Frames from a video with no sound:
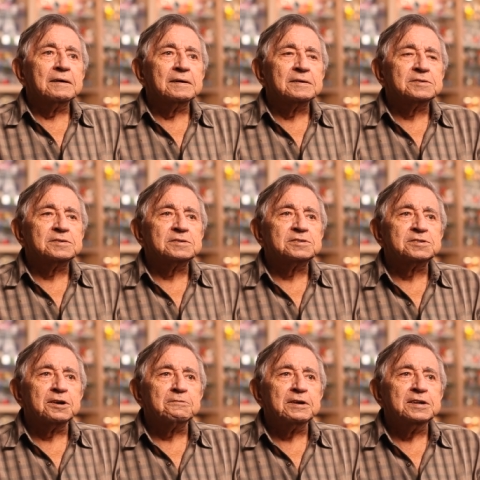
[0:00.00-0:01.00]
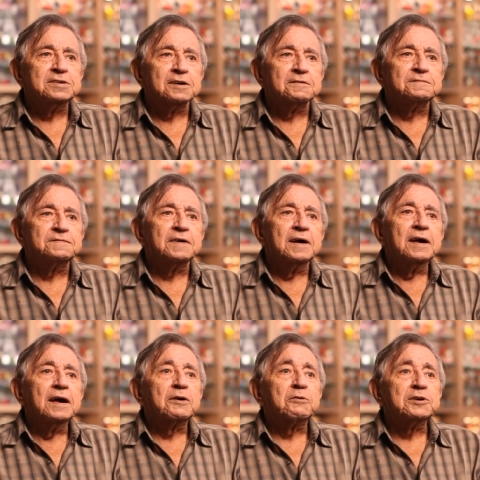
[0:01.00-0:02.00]
uh, series of
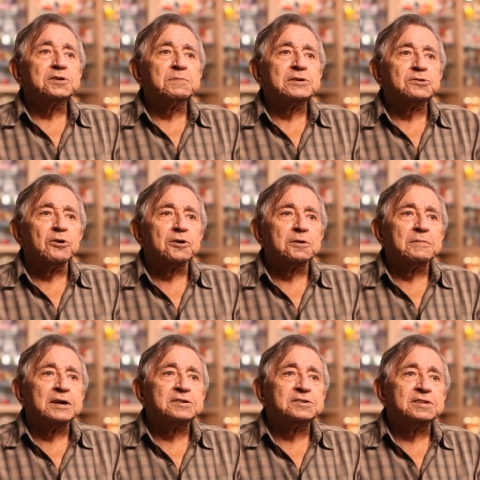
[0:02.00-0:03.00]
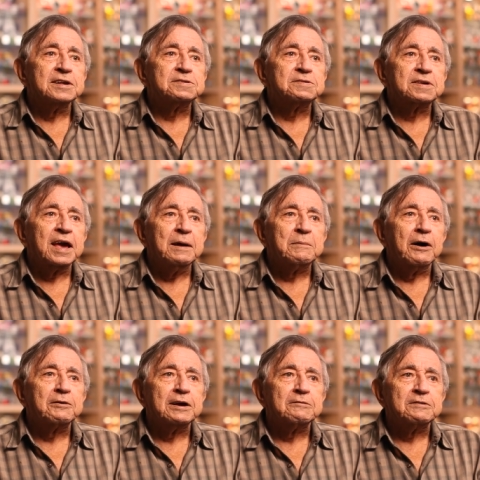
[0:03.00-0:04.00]
Christmas ornaments that came
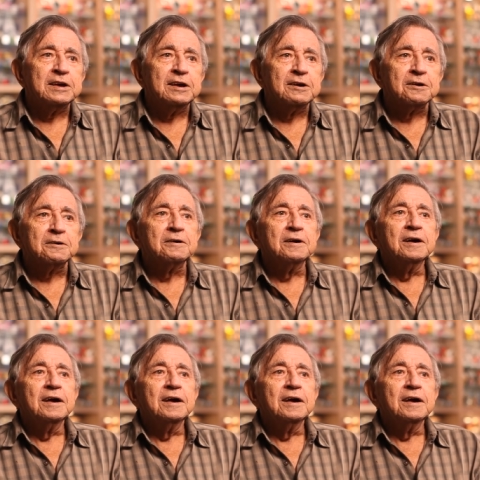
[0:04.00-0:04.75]
out every year.